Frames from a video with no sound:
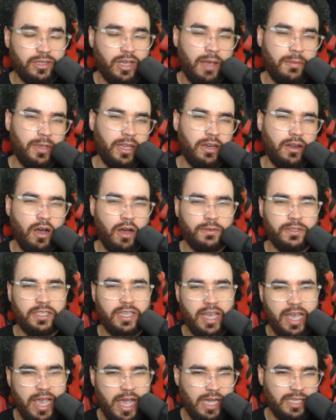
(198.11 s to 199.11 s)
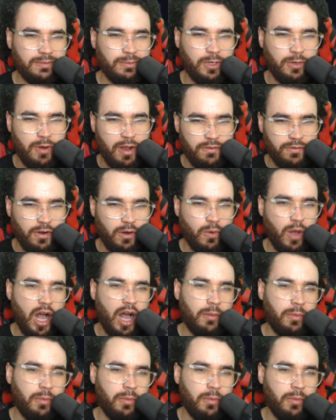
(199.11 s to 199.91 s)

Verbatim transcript: I mean, obviously AI has been around for a while,